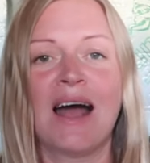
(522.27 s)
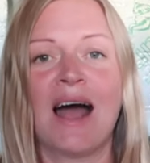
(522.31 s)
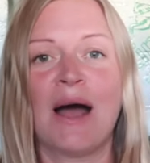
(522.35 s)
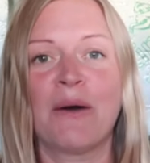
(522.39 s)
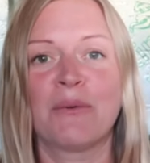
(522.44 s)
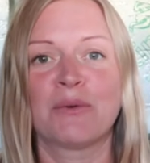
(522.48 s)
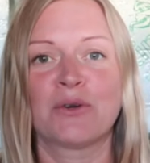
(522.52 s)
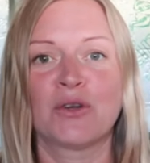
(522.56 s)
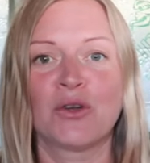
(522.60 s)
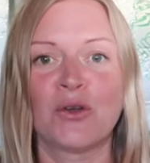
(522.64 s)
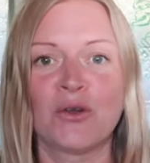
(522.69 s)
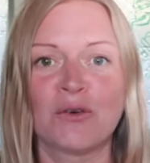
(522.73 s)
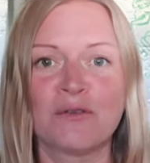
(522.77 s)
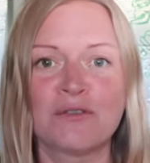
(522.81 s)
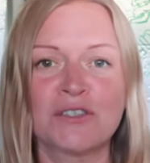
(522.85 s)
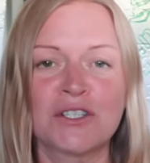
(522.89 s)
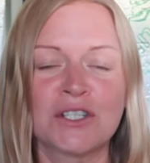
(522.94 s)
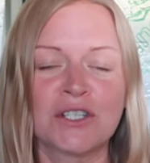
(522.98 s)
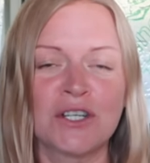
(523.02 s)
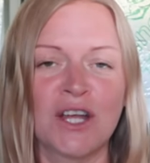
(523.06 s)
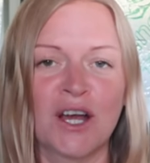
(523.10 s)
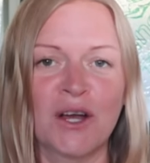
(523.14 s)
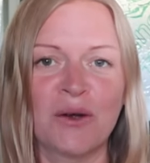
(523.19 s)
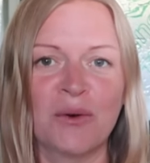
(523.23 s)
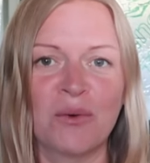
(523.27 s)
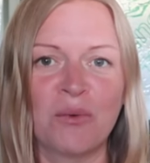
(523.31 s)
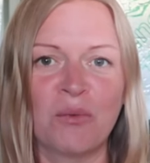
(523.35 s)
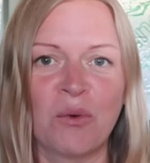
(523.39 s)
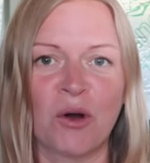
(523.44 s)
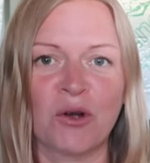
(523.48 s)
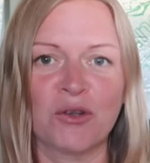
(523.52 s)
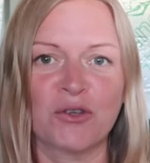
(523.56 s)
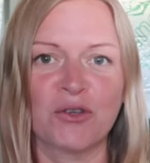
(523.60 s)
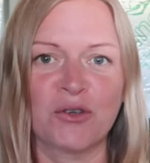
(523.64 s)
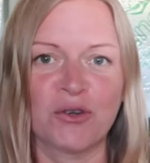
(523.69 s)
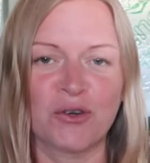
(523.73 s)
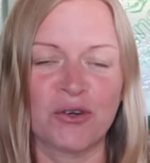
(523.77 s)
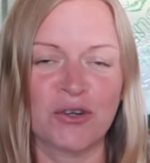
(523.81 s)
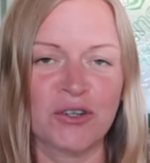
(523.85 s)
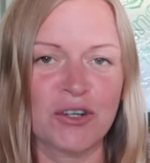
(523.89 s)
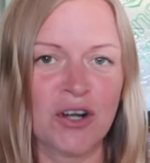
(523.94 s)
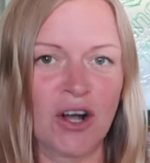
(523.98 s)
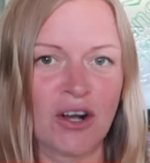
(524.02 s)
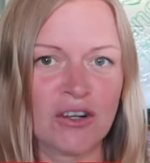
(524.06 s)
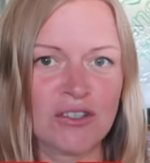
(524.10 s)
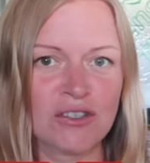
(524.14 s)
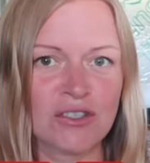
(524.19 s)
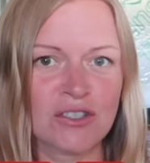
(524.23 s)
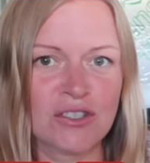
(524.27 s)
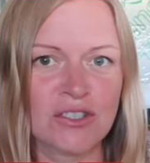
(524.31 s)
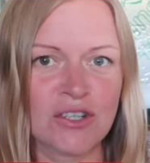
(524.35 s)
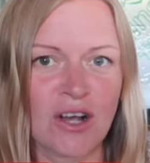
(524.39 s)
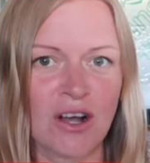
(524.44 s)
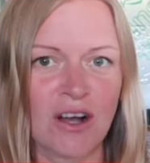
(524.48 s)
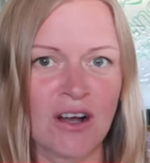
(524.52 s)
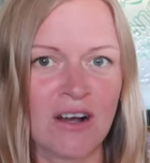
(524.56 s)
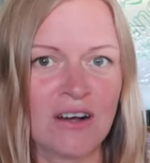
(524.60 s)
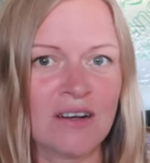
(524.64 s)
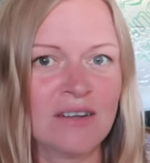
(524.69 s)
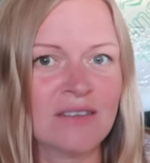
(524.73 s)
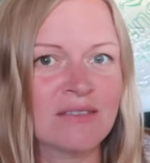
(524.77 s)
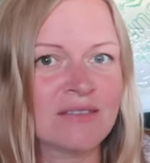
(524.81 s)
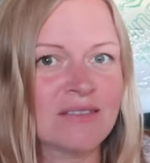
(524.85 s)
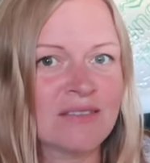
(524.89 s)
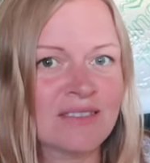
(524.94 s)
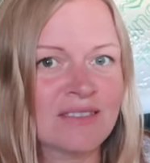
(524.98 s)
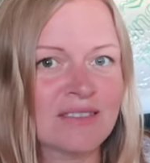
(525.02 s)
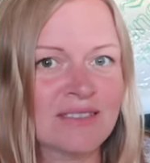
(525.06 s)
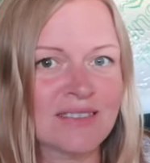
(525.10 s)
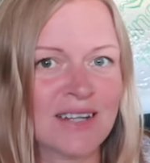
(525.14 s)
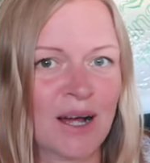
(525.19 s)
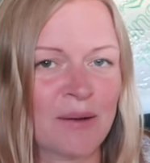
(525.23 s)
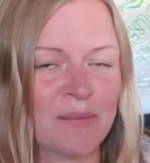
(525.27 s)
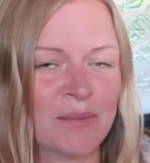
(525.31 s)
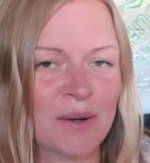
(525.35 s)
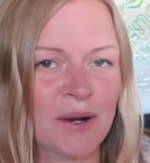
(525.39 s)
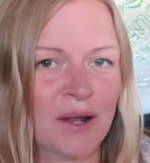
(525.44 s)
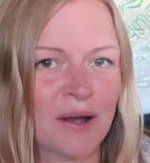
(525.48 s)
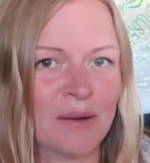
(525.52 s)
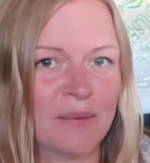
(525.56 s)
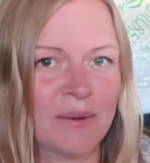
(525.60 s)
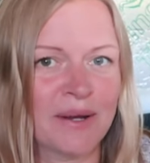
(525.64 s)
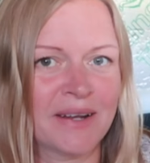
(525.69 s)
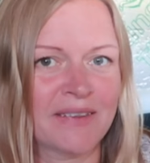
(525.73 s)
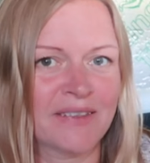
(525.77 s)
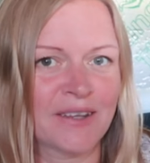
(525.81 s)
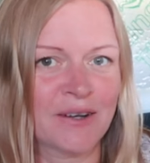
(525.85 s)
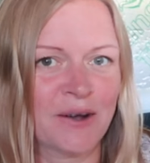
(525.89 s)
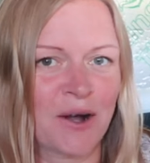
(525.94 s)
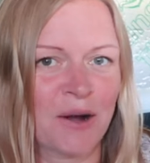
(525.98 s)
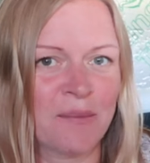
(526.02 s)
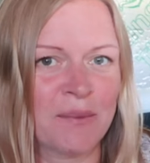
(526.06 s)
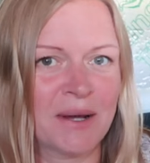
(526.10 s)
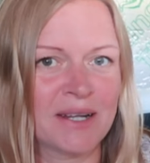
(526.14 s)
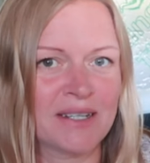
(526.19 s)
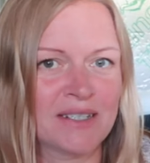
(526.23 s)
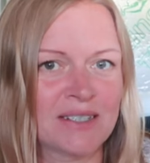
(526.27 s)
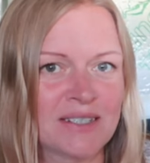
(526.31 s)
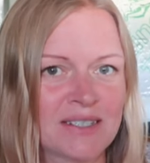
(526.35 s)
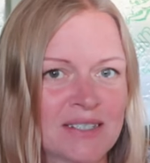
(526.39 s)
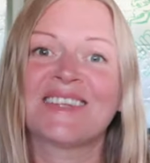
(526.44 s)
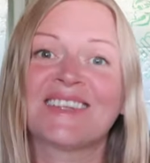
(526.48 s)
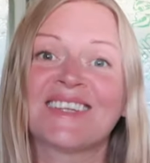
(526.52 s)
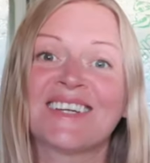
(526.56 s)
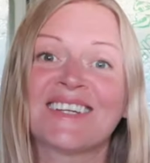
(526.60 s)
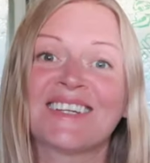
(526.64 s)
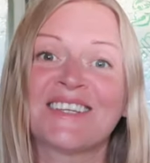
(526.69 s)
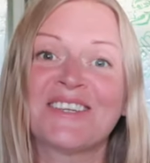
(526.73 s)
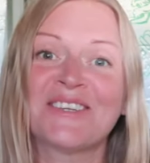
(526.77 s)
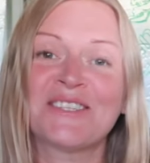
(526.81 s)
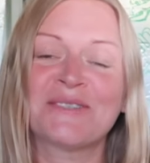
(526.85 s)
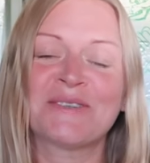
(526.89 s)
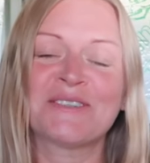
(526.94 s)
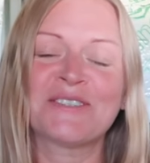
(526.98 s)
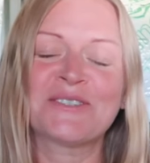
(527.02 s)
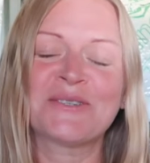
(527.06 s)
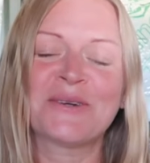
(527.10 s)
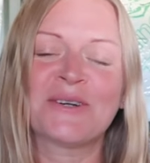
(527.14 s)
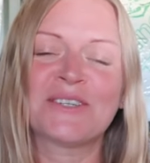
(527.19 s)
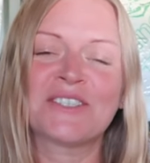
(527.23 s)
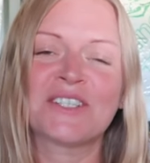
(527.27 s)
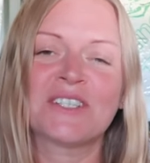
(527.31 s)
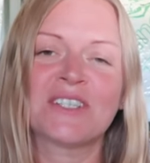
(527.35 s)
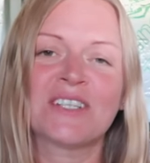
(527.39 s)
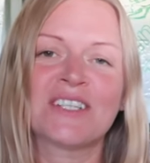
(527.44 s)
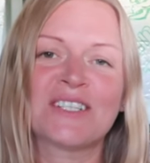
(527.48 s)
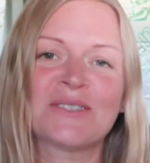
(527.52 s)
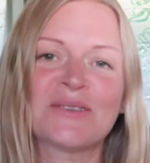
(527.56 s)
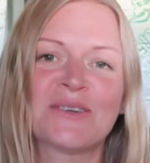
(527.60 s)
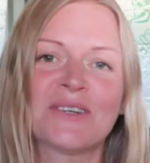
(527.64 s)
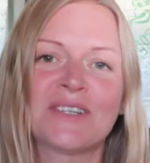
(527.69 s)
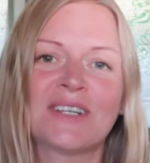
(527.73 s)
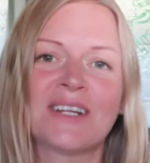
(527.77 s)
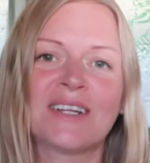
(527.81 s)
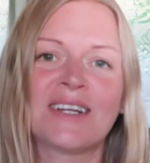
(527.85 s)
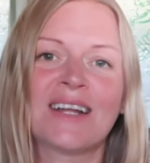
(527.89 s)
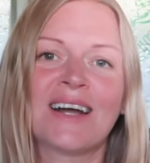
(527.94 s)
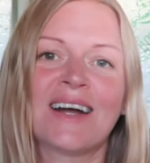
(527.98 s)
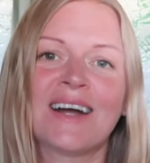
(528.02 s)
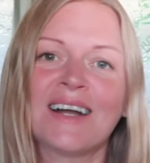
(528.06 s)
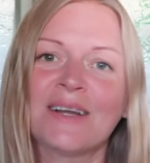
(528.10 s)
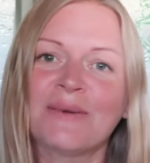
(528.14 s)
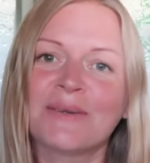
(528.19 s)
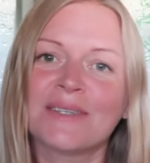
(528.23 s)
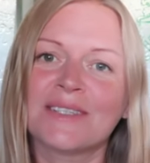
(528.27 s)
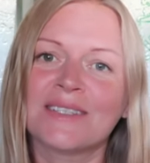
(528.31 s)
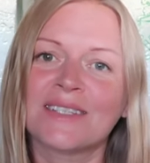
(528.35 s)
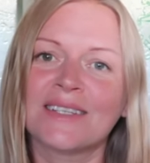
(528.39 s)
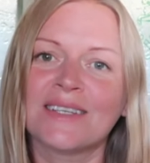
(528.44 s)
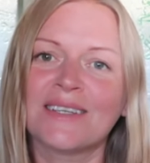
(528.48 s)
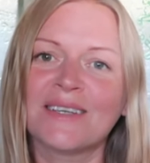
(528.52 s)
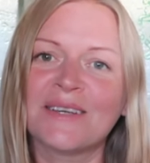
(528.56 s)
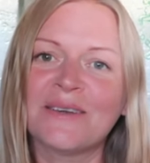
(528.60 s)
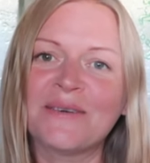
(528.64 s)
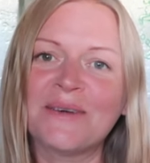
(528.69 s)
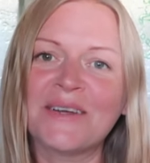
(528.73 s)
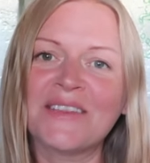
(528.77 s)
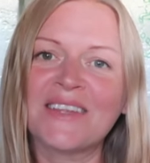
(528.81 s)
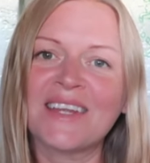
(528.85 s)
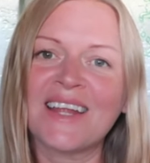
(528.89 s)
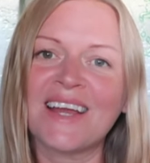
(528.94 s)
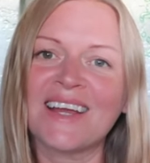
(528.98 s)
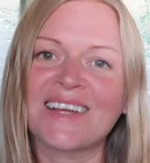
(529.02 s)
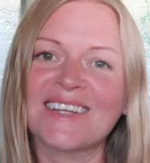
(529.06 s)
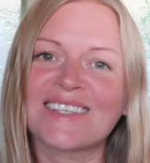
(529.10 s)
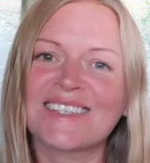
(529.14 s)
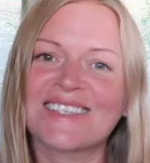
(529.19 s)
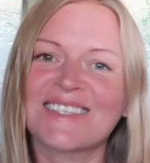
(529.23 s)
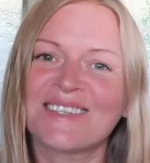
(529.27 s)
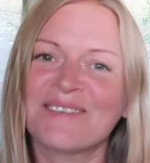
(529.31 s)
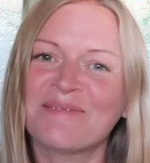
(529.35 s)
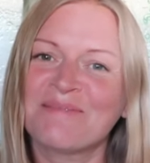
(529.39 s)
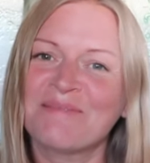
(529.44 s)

I would love to know what your costs are down below in the comment. Thank you so much for watching this one, and I will see you in the next.